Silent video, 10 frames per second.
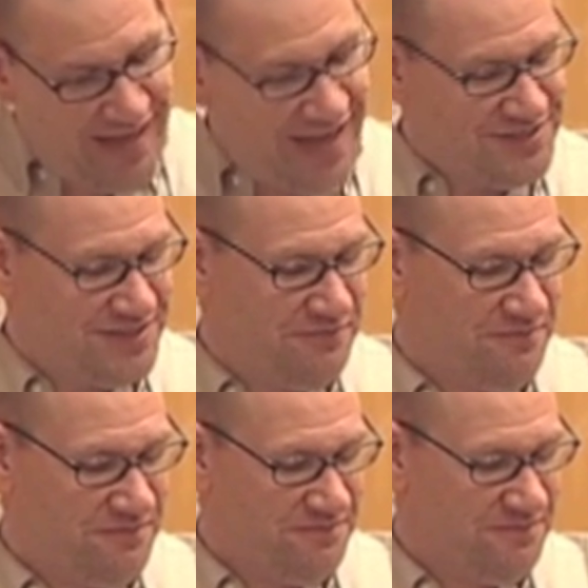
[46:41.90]
I actually
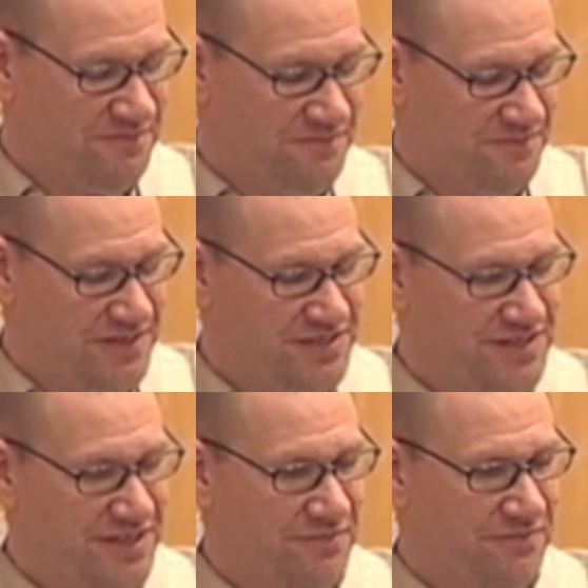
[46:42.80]

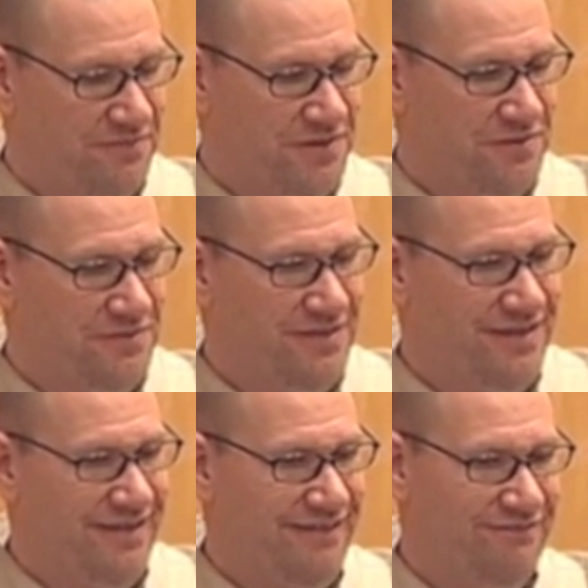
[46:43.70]
recently wrote
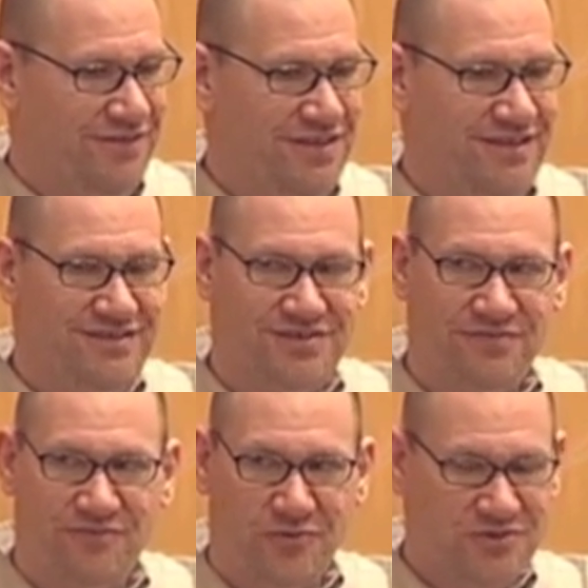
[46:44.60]
a, one of these
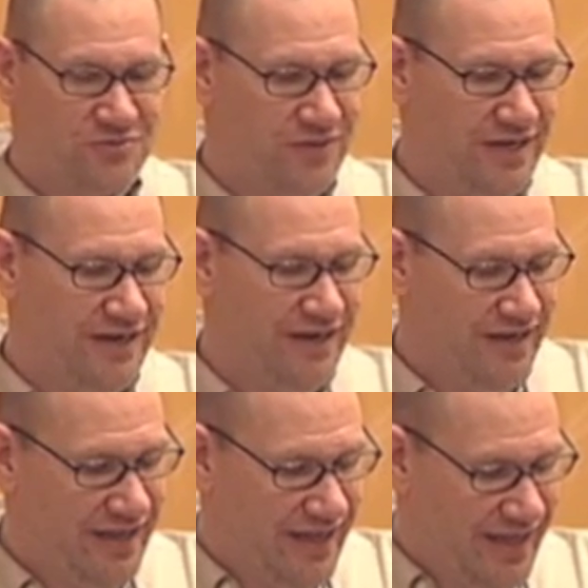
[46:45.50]
on Foursquare
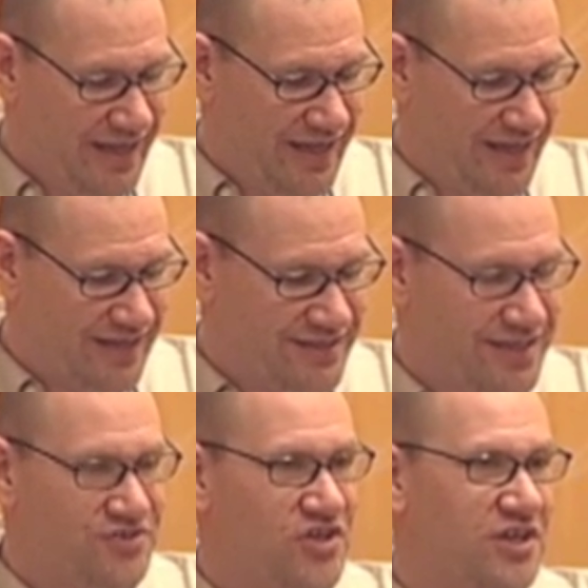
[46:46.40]
because uh,
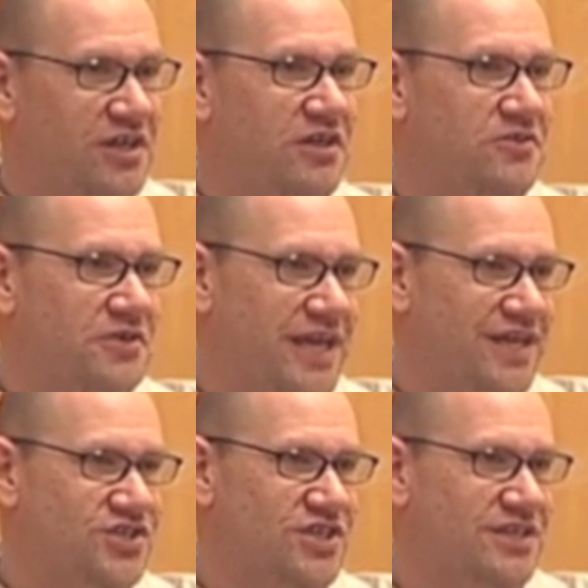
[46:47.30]
I saw a
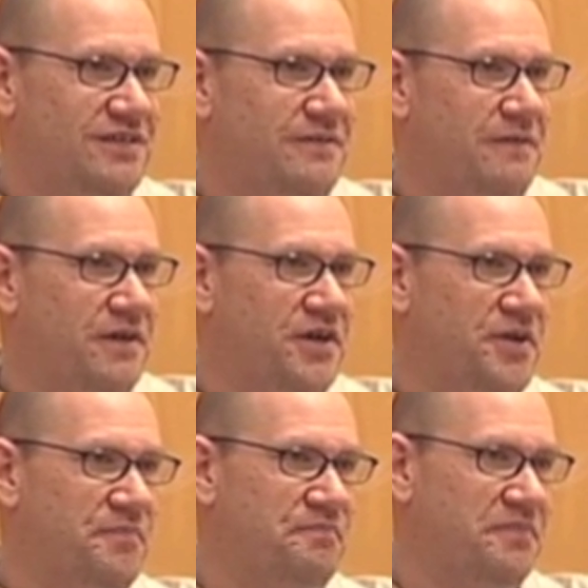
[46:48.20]
location
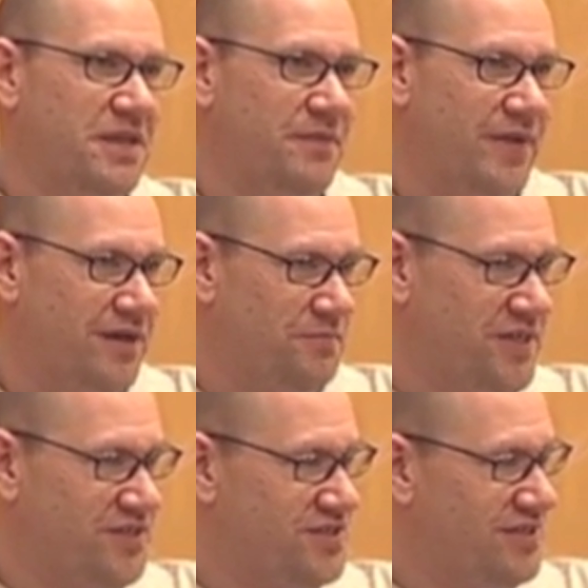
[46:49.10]
um, about a
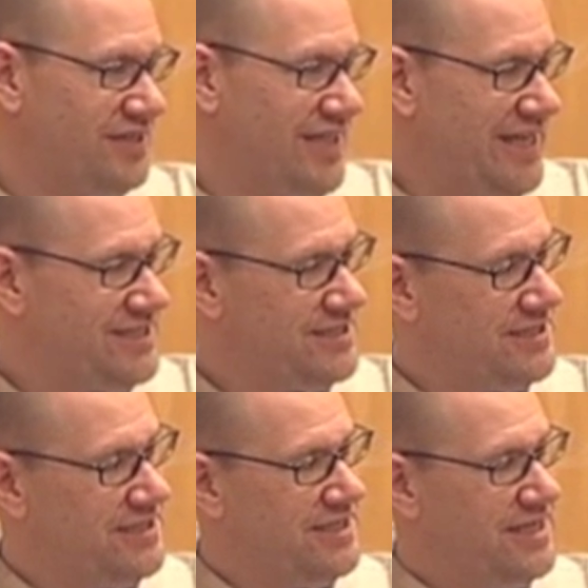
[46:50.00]
place in
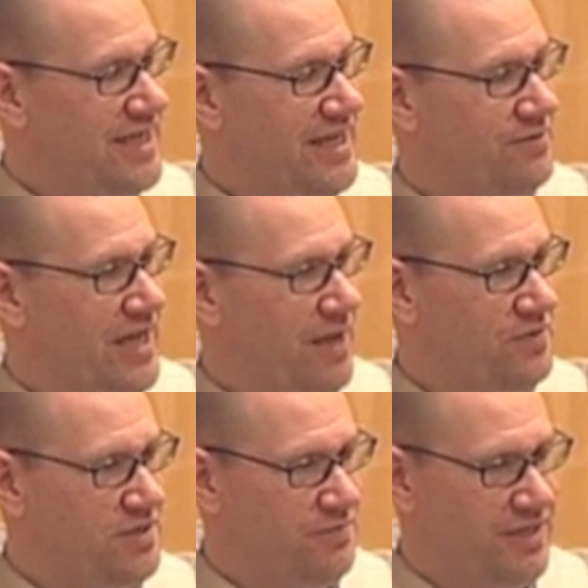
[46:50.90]
Atlanta, and it
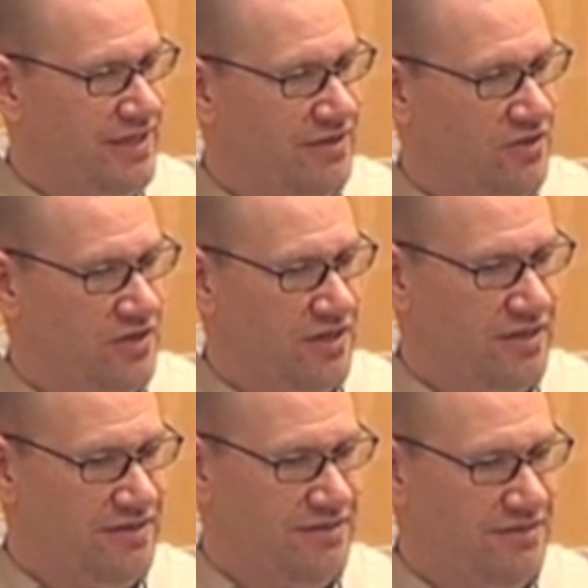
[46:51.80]
happened to be
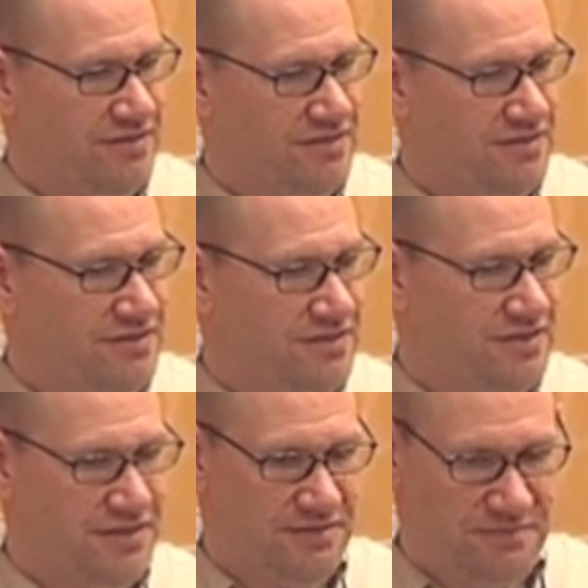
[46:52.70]
on
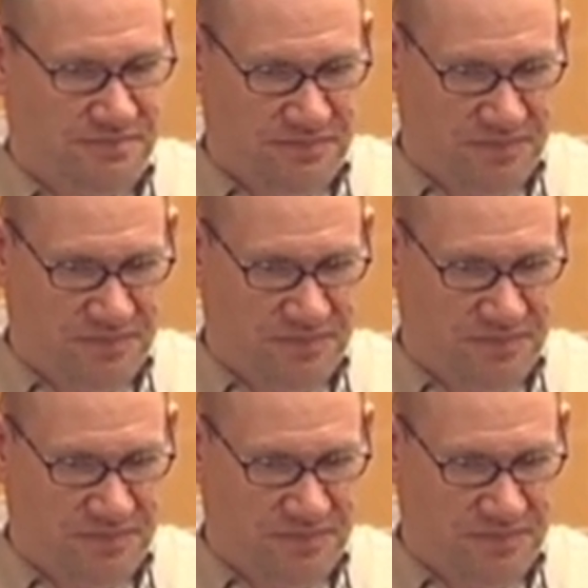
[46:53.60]
um,